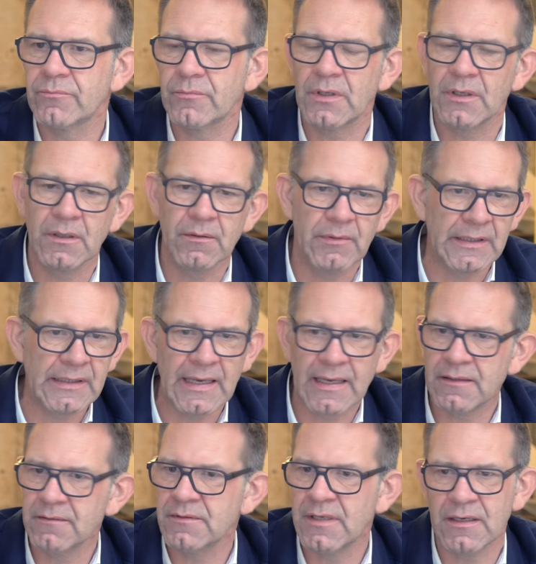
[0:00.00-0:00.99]
Uh,
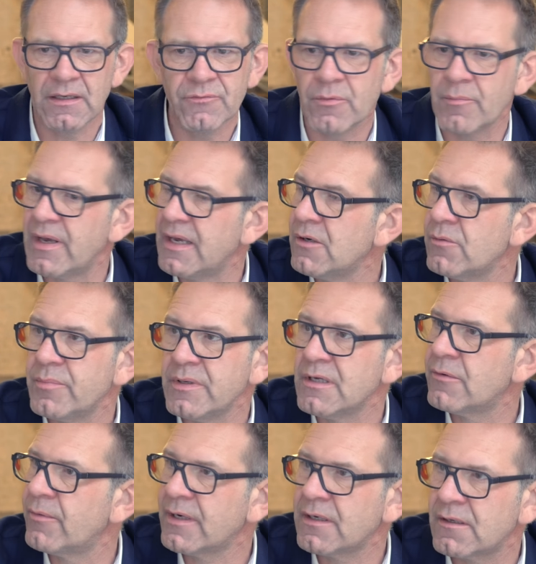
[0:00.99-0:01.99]
again, getting from A to B
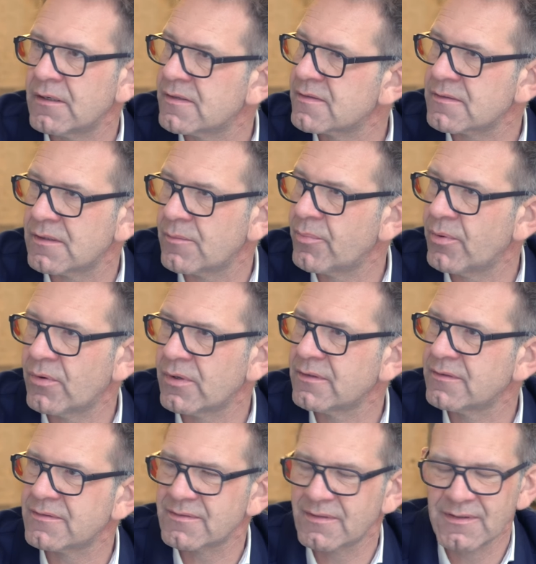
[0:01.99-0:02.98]
quicker is an
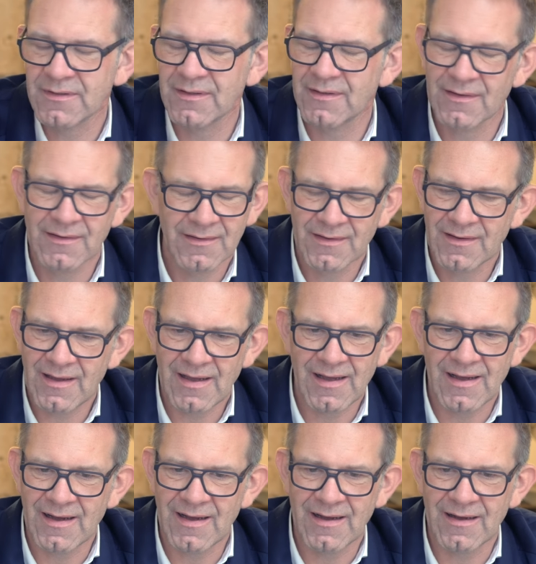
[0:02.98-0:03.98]
important yeah, yeah,
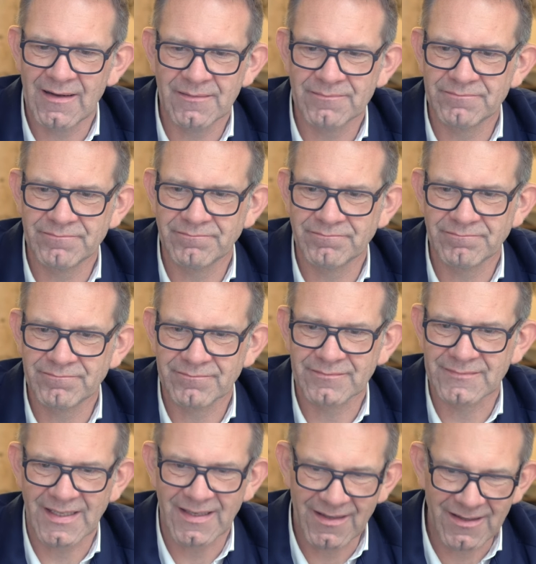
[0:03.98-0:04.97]
um,
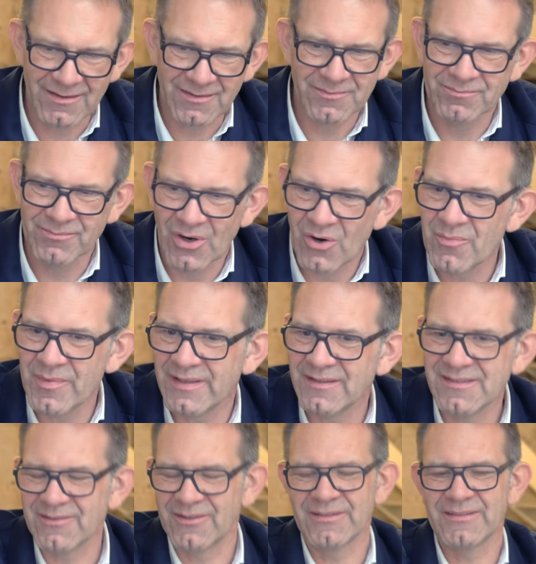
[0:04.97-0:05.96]
yeah. Uh,
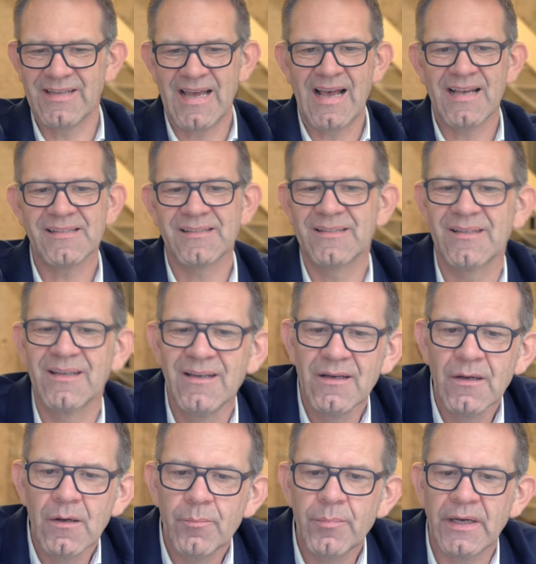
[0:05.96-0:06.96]
moment or task.
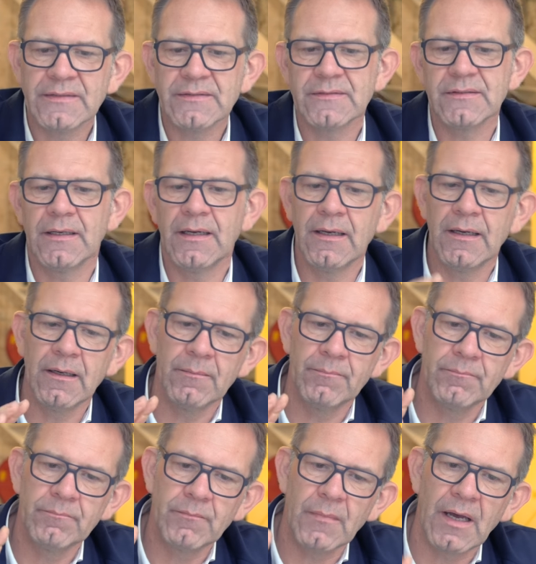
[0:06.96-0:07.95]
But
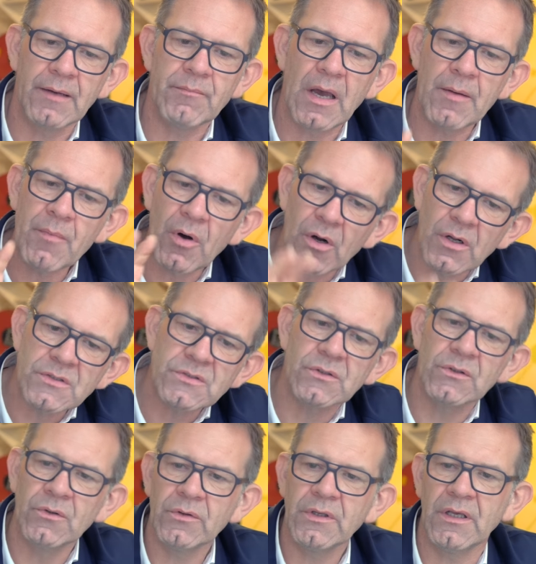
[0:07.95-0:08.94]
um, I'm, I'm,
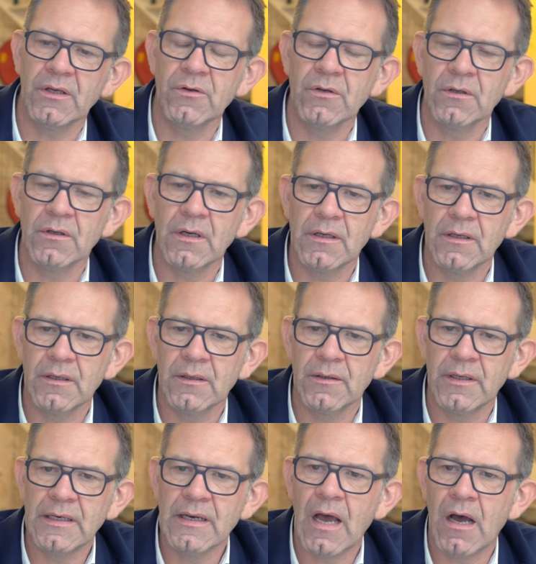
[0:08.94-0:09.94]
also looking uh,
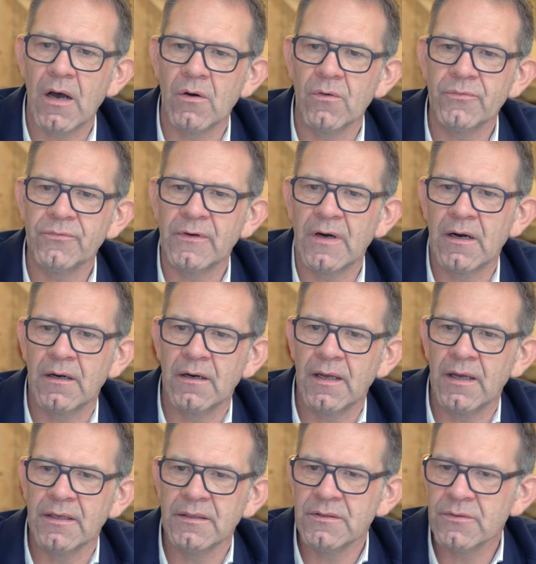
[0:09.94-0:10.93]
in how far
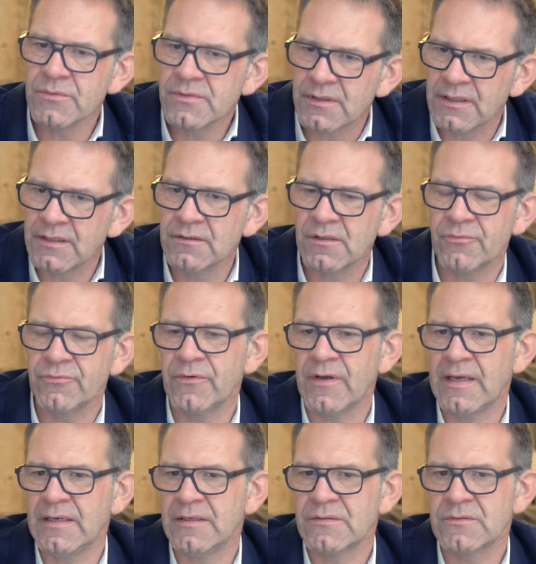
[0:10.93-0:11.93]
a user
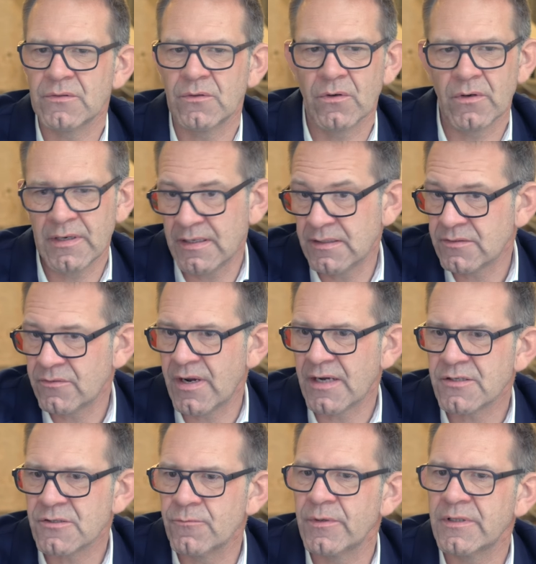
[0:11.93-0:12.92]
interface or an
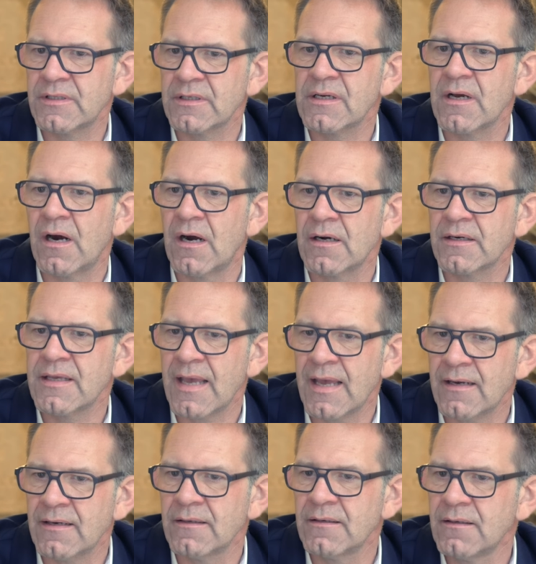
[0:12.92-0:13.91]
interaction with the car
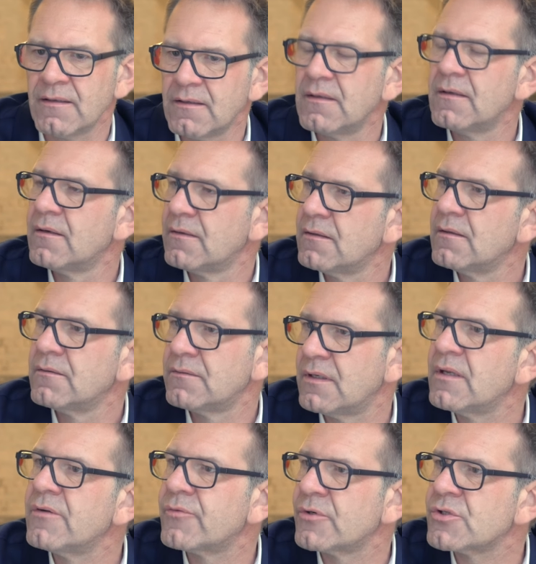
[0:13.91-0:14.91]
can
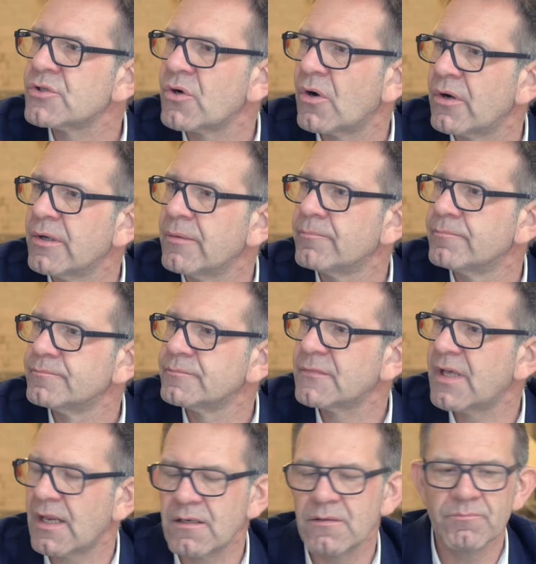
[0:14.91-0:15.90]
deliver joy,
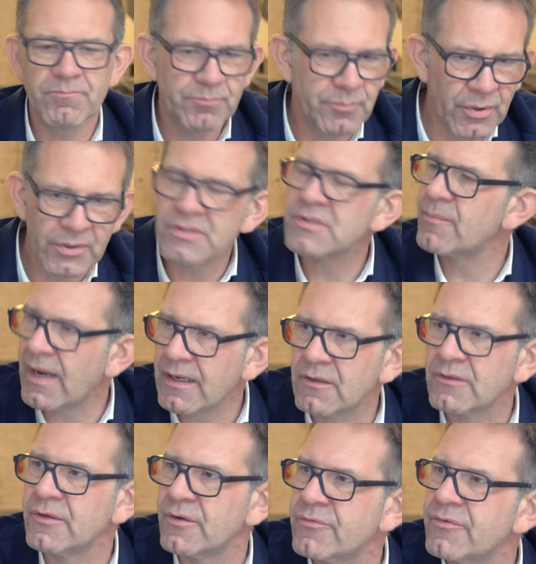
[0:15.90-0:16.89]
can put a smile
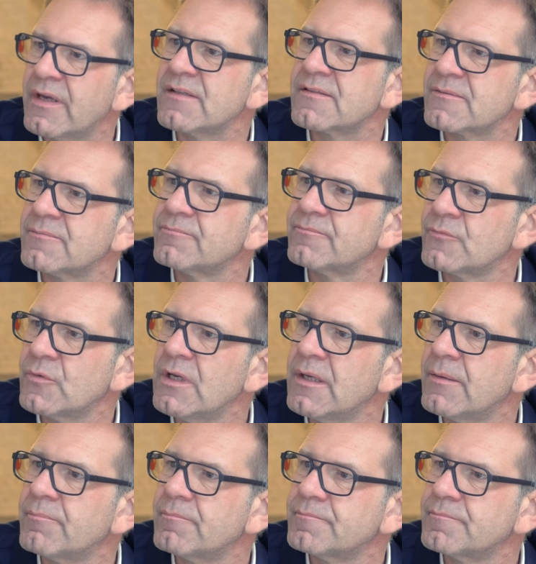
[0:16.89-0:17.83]
on your face, really.